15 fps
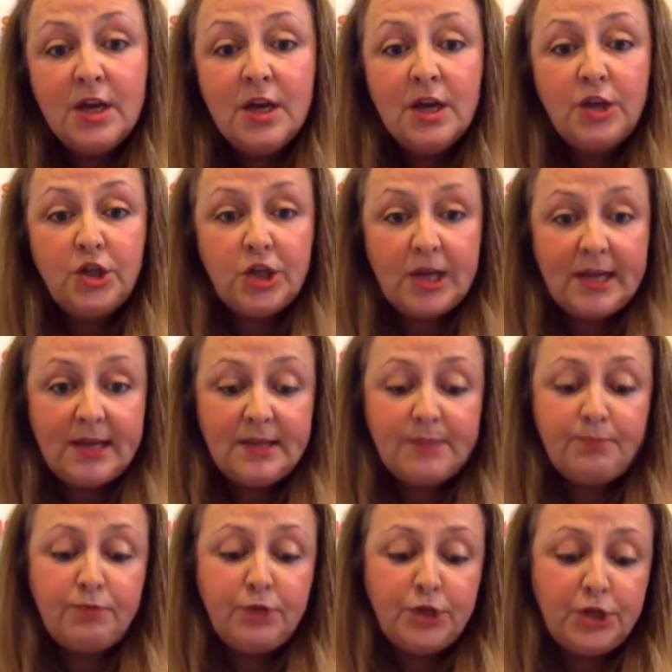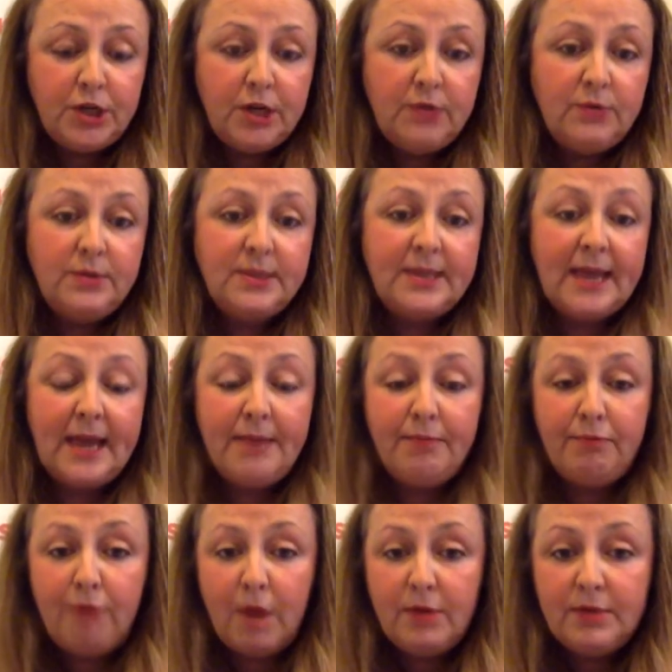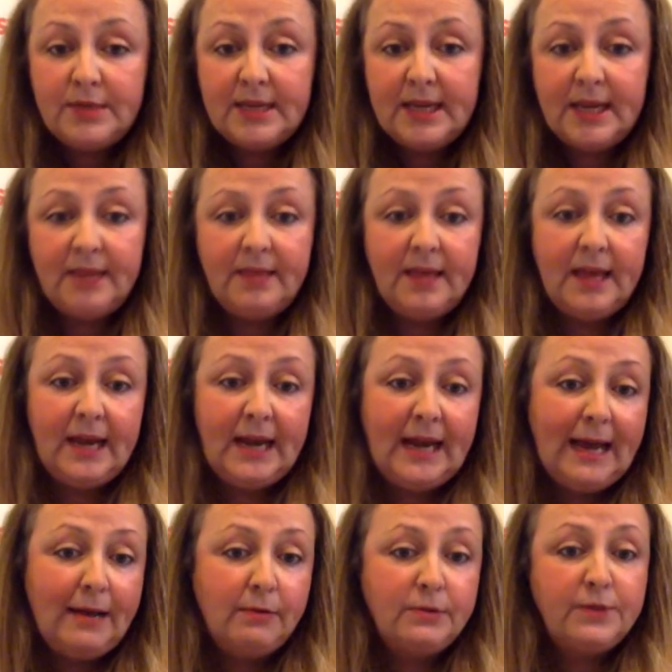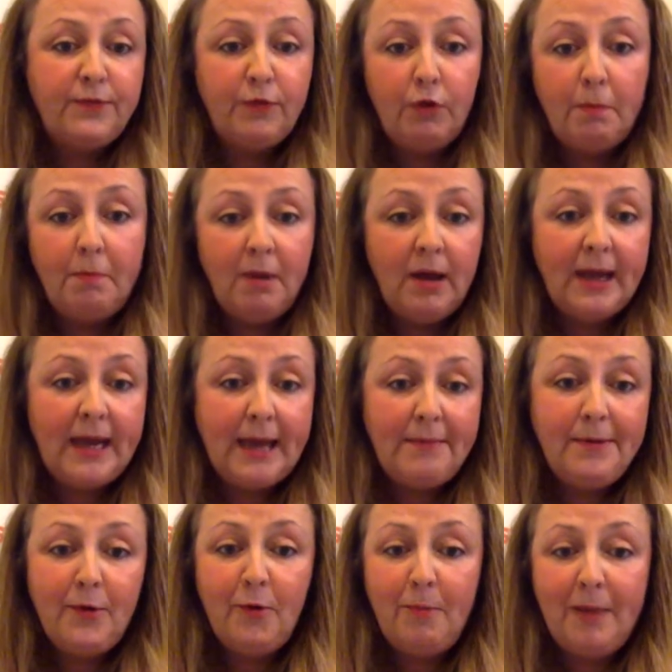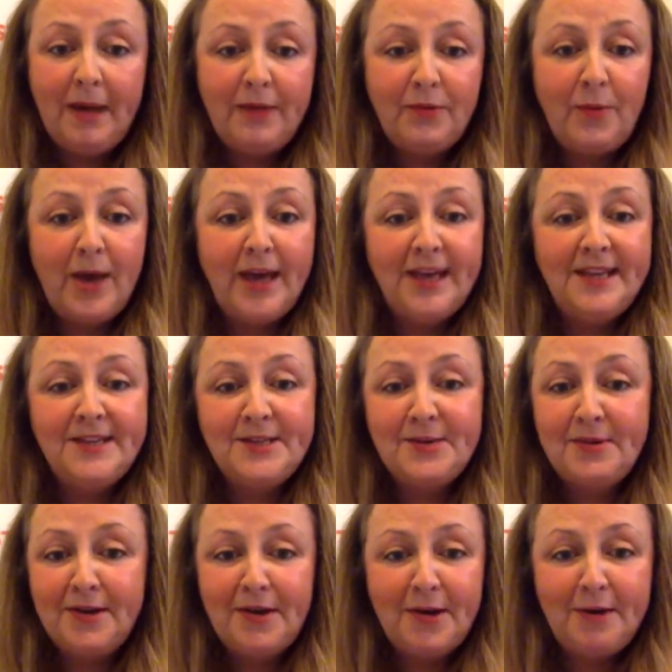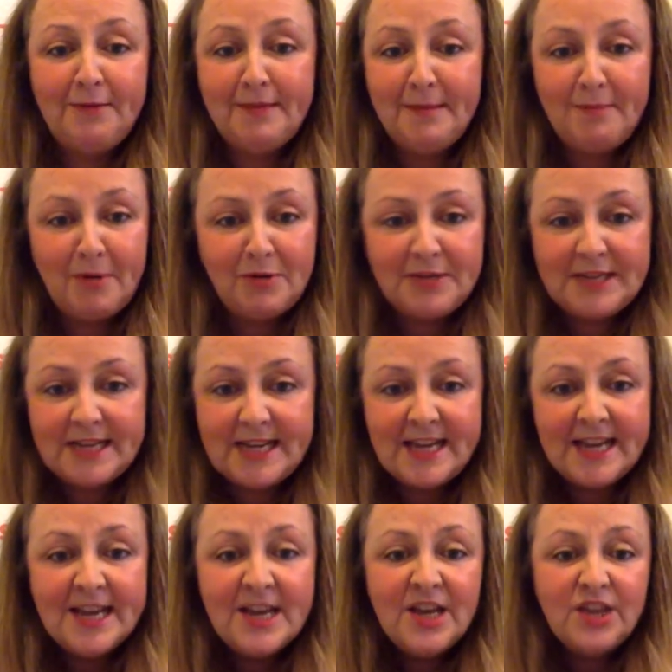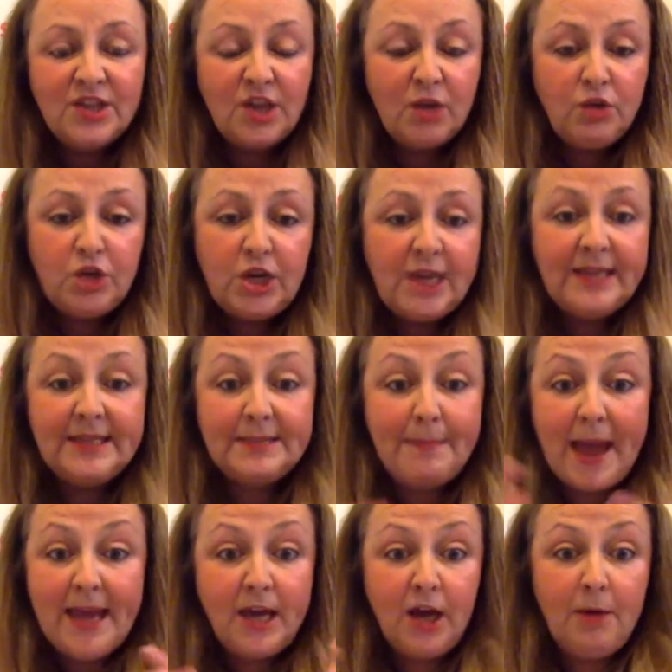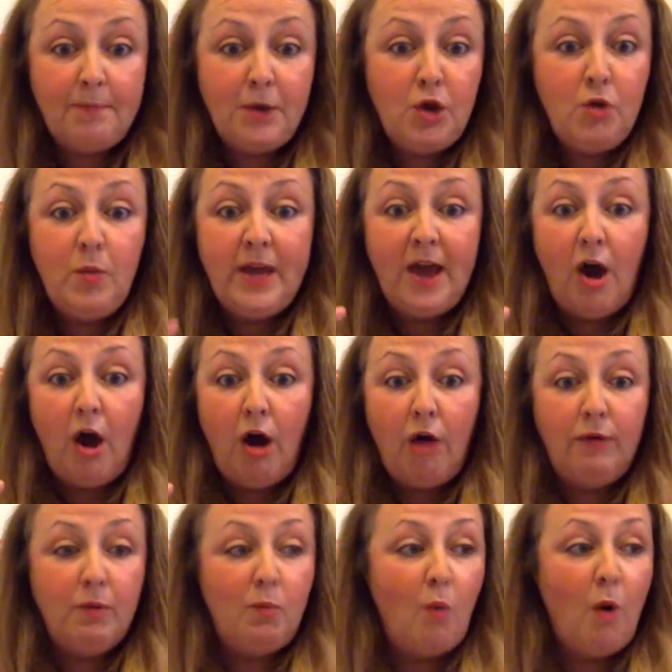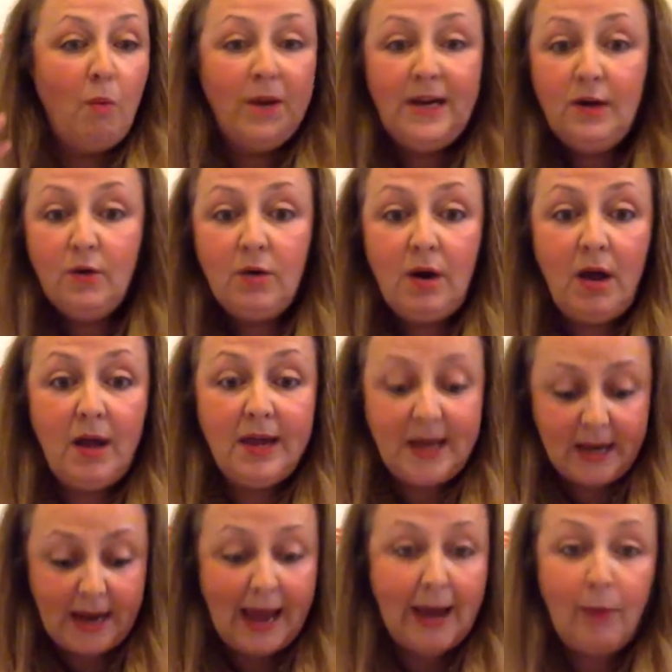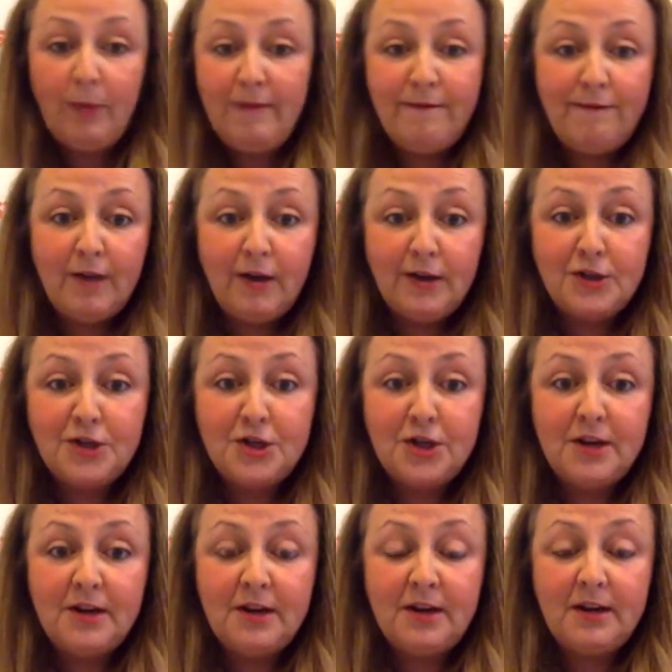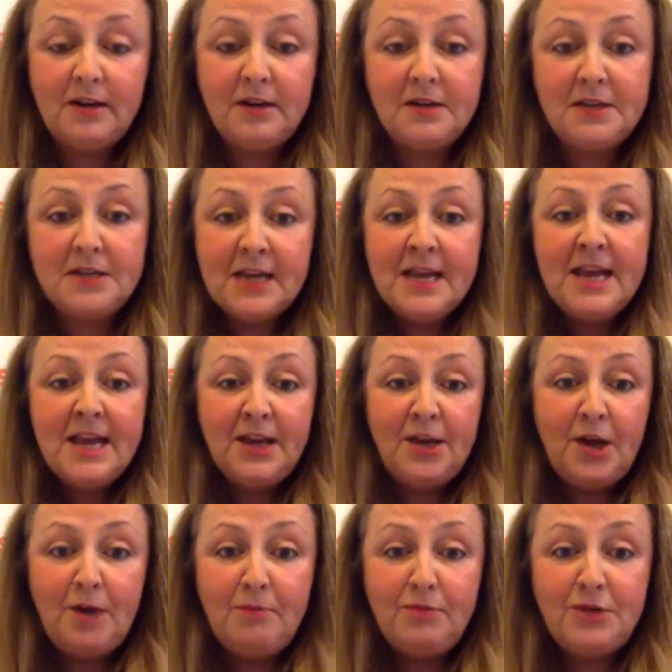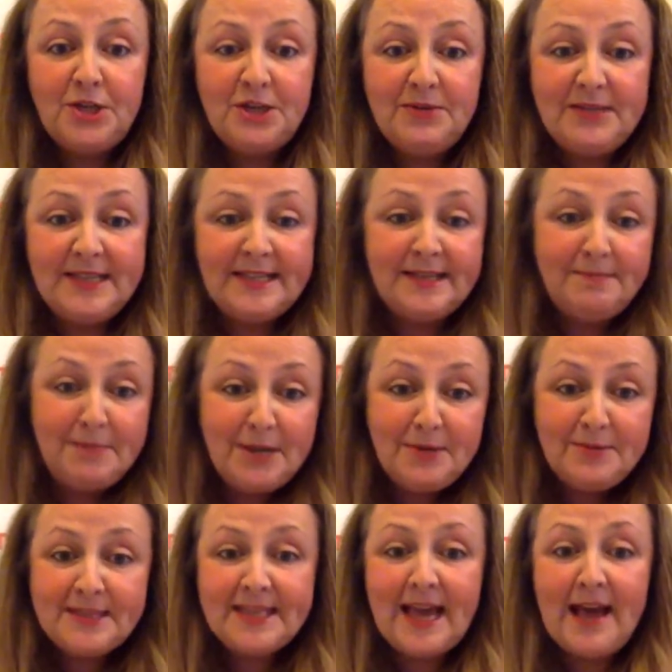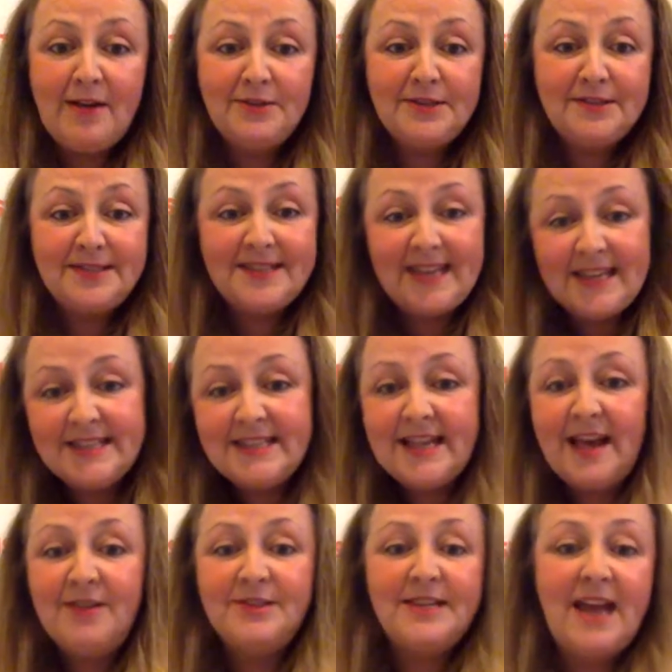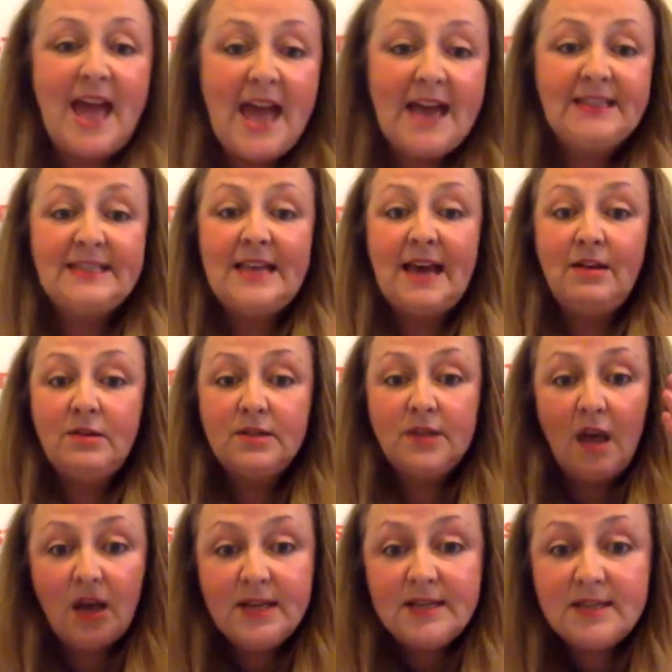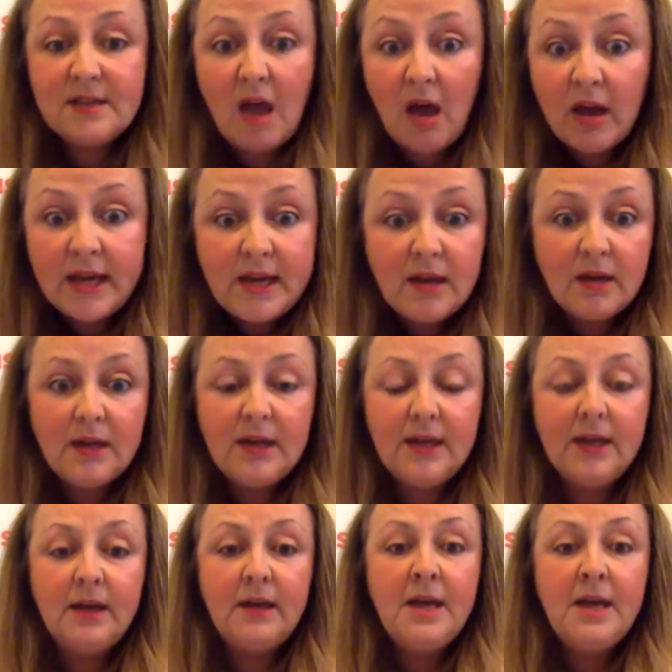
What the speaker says: Genes produce a protein that allows for a biochemical pathway to occur in the body. So genes make up who we are and what we look like and how we function, and it produces immune cells and skin cells and hair cells, eye colour,